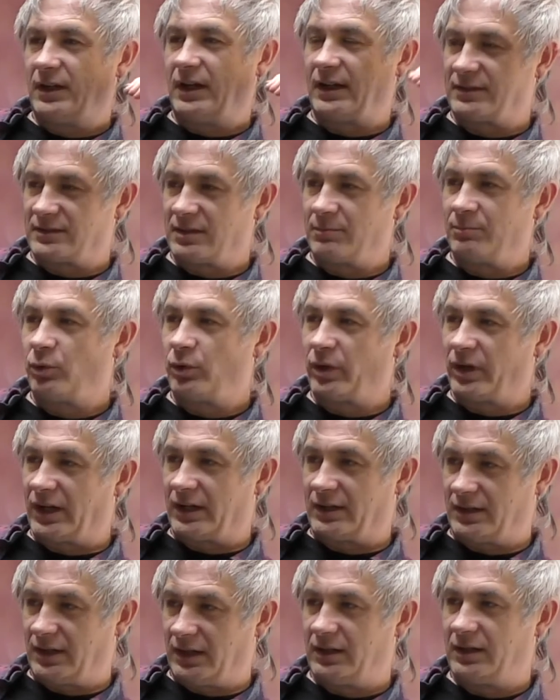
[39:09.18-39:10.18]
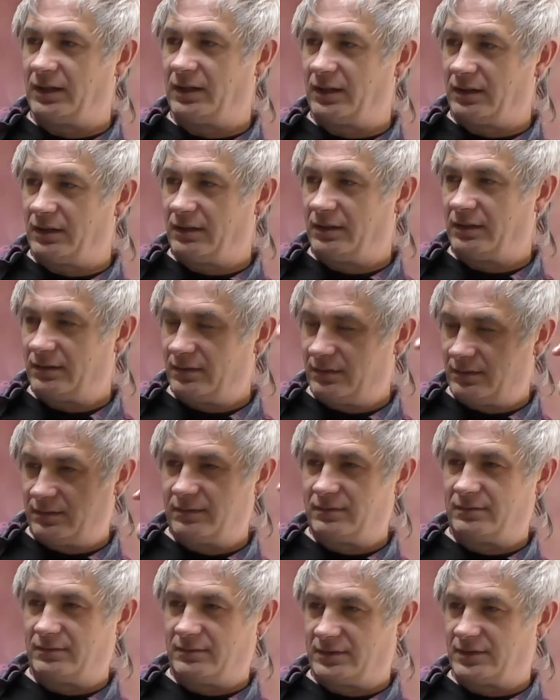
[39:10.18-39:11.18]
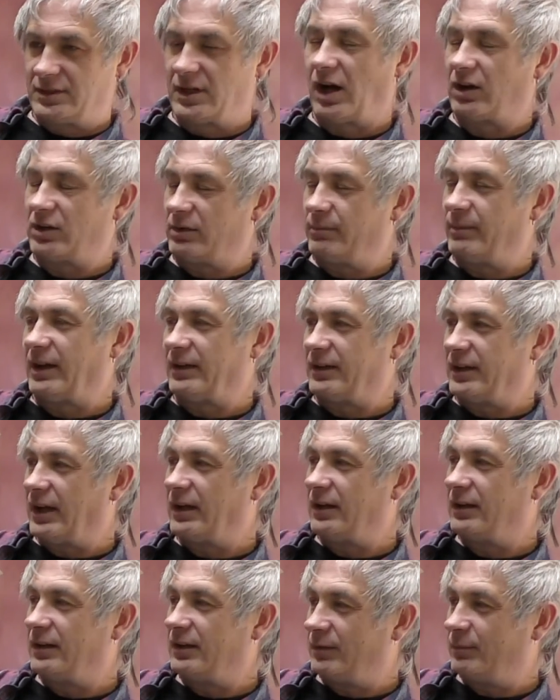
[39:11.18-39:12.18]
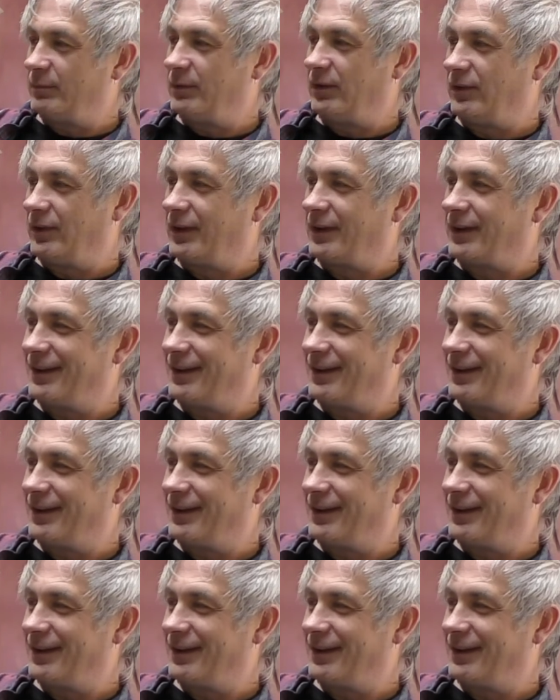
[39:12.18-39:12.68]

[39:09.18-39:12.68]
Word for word: At some point, I think he talked about that in his music.